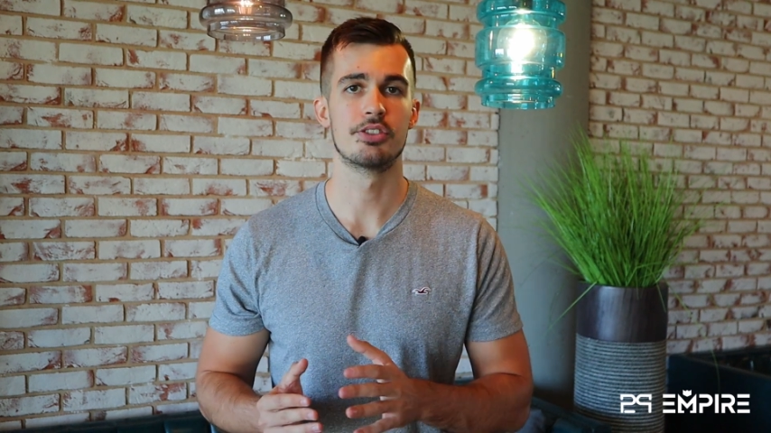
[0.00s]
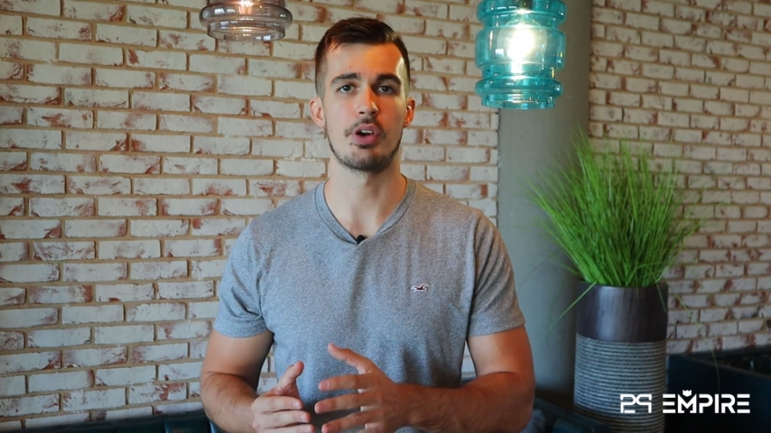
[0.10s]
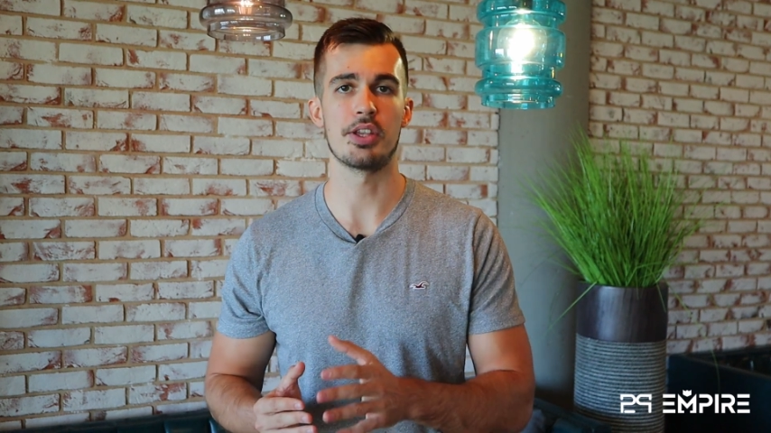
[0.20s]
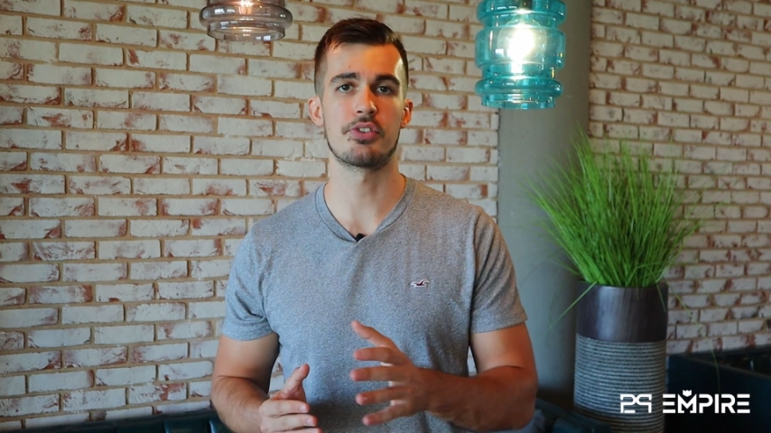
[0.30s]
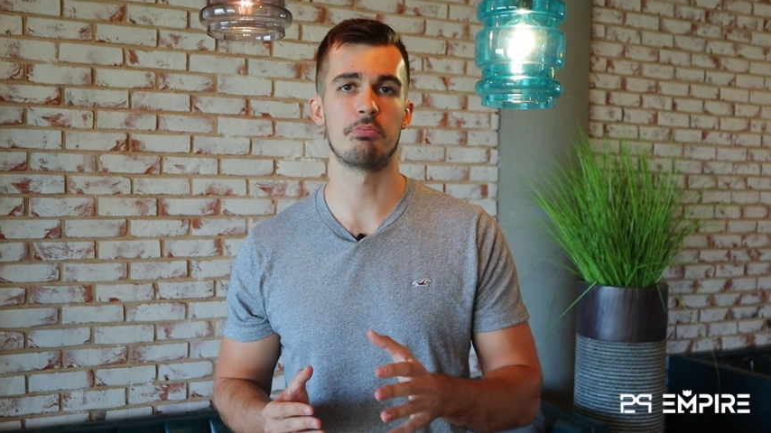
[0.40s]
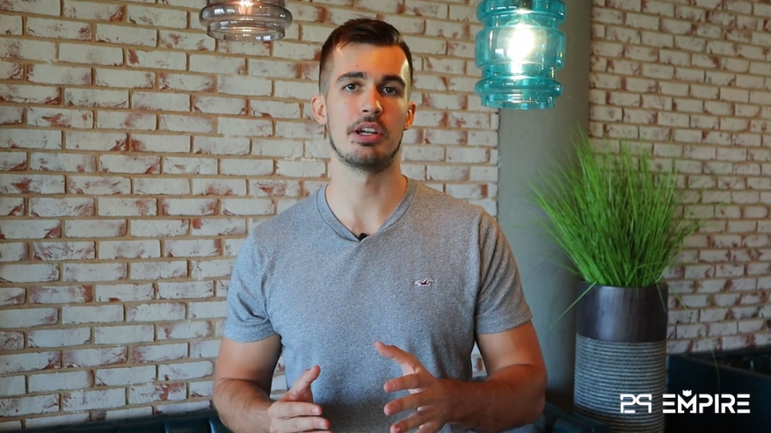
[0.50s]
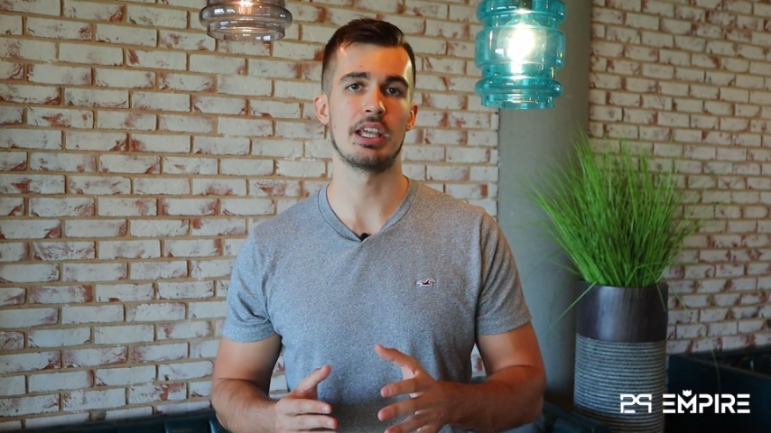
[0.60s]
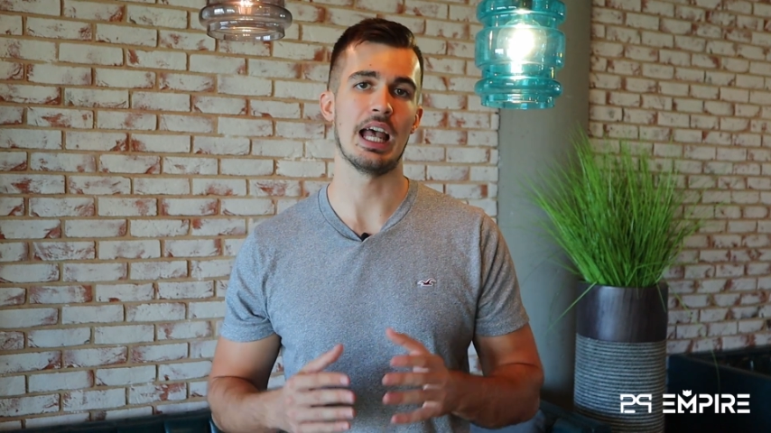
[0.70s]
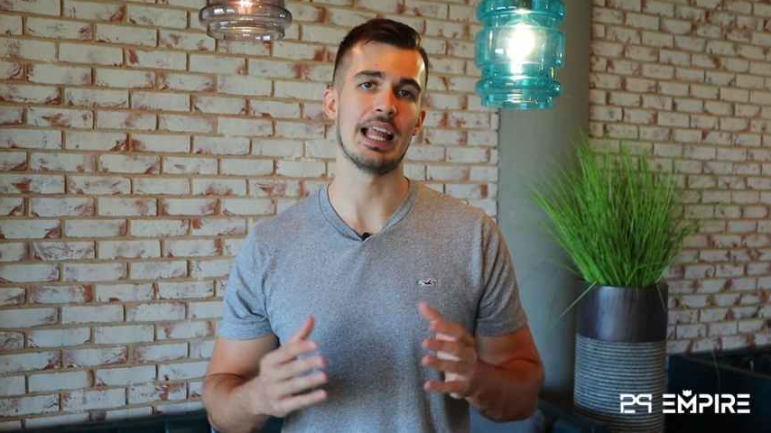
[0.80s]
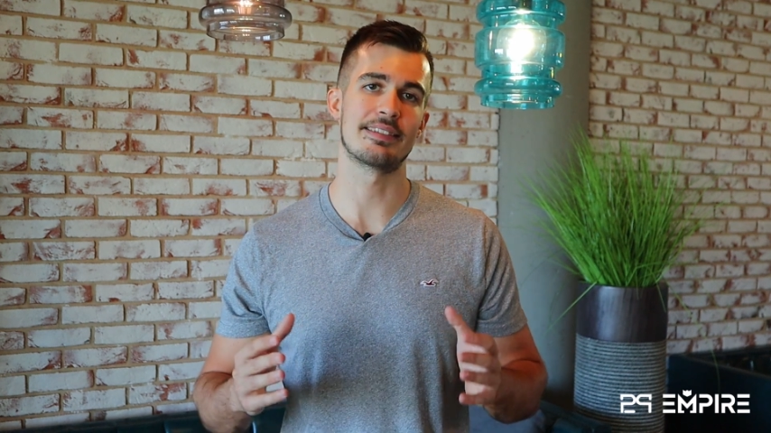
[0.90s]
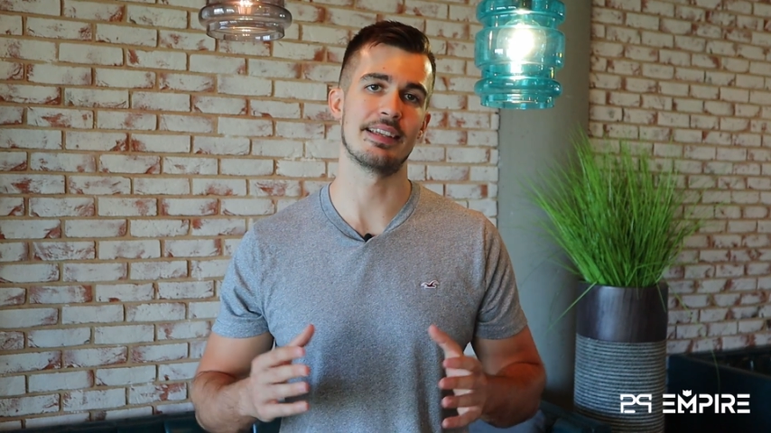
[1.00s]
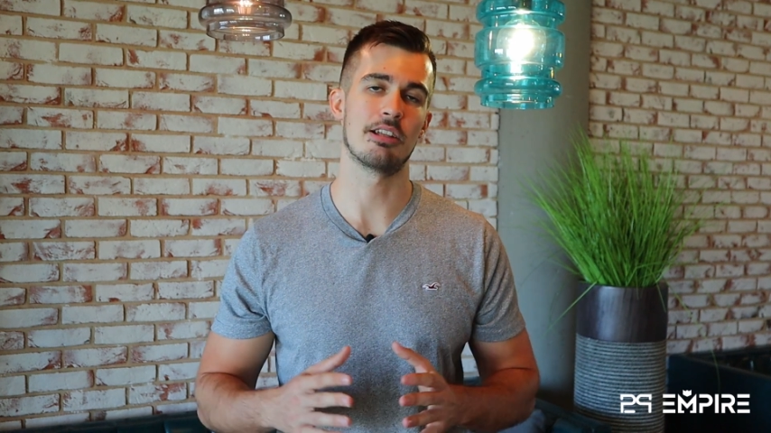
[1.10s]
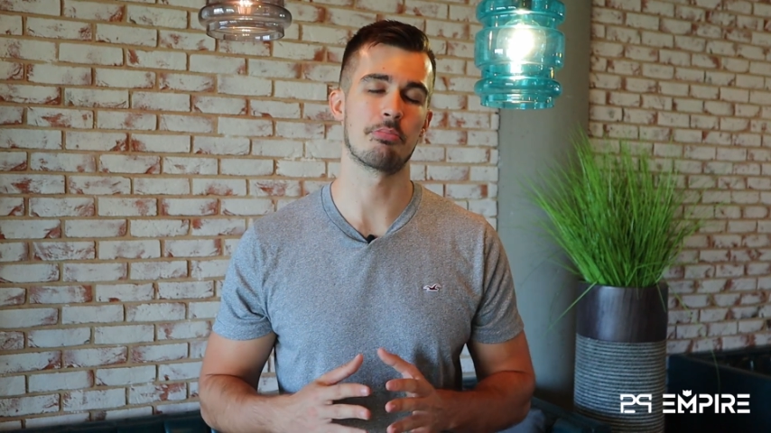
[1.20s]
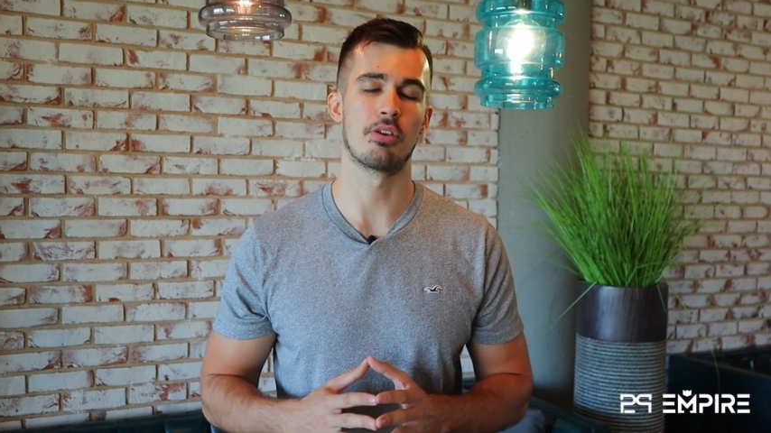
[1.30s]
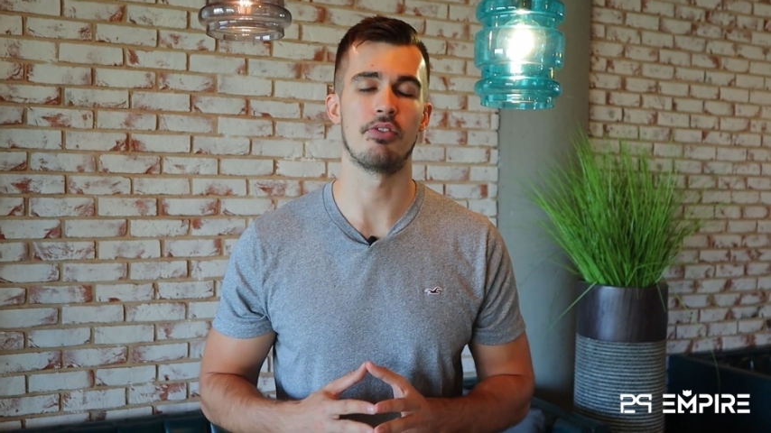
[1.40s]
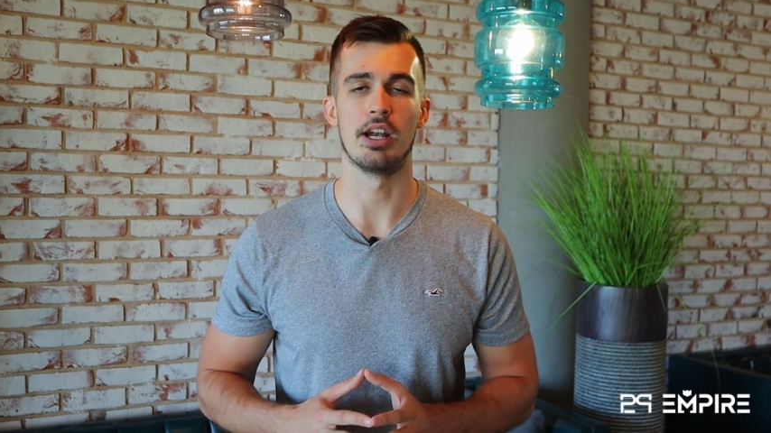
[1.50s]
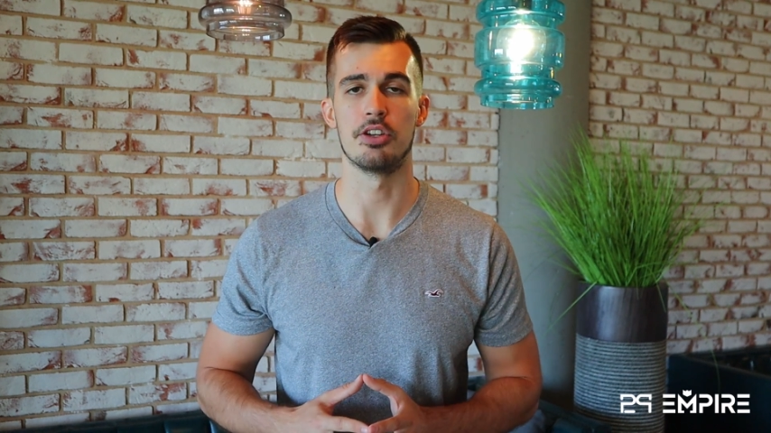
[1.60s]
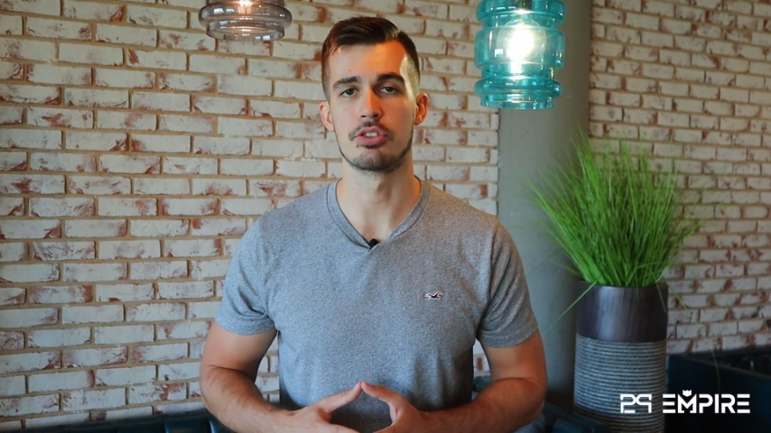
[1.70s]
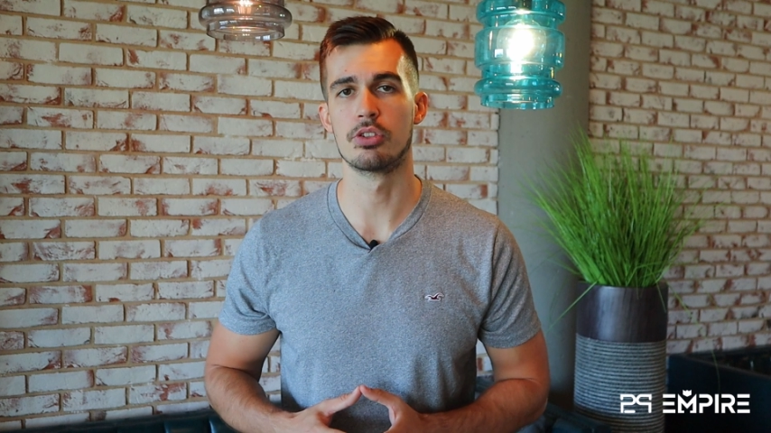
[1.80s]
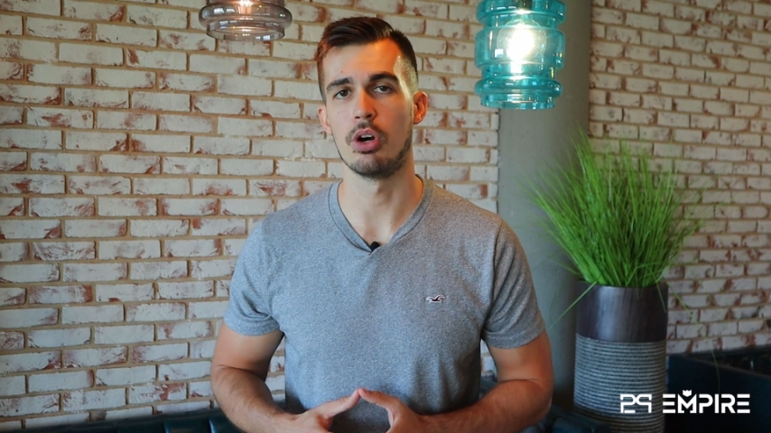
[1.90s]
transfer money and set up your
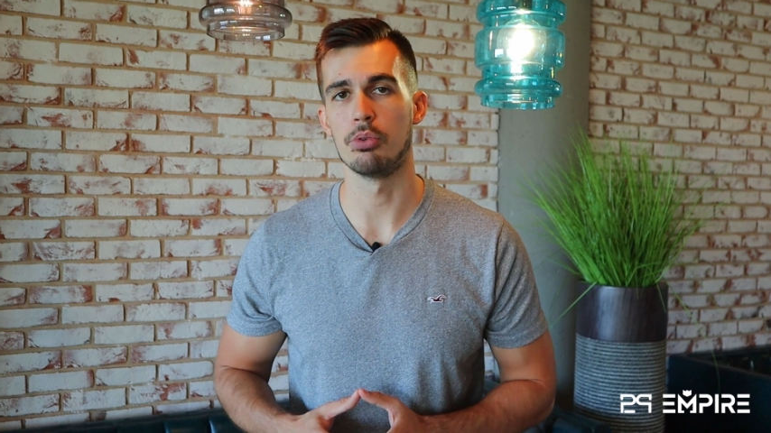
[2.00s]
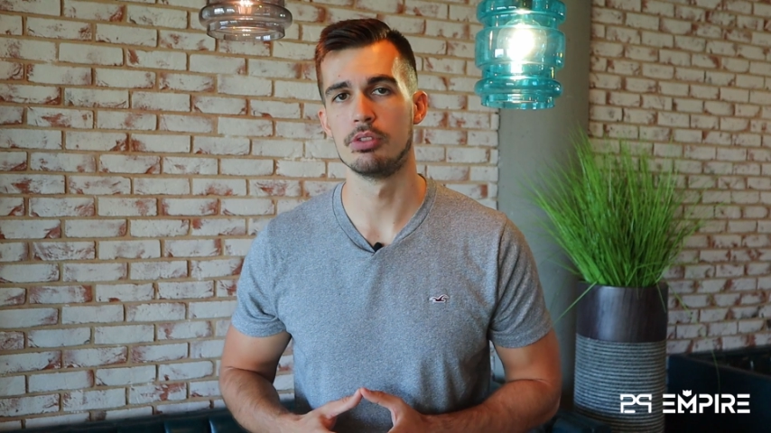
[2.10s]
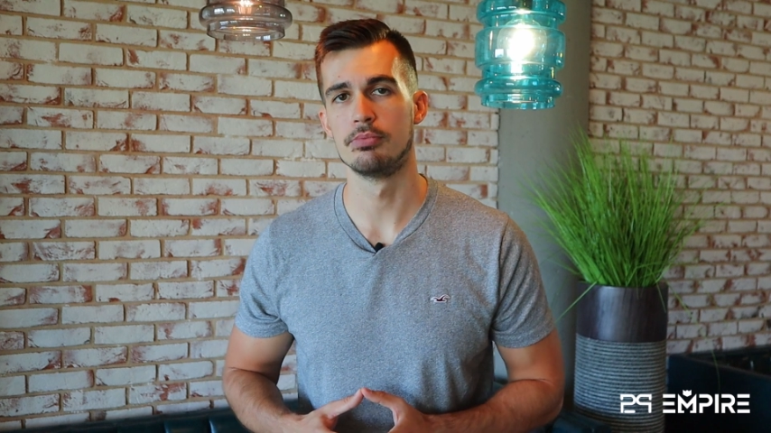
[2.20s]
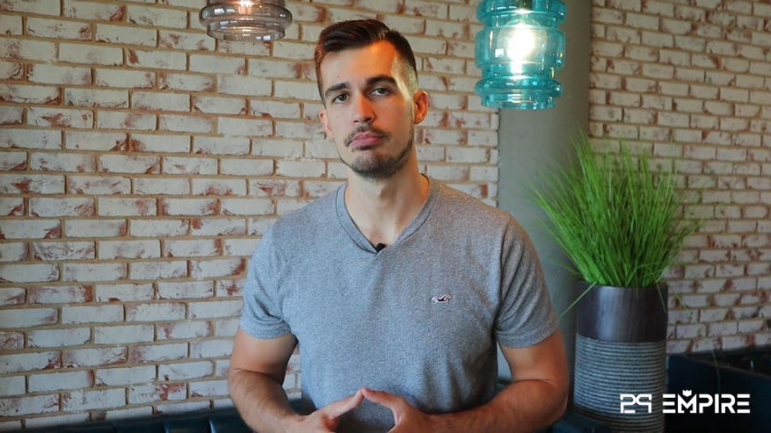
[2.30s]
financial goal.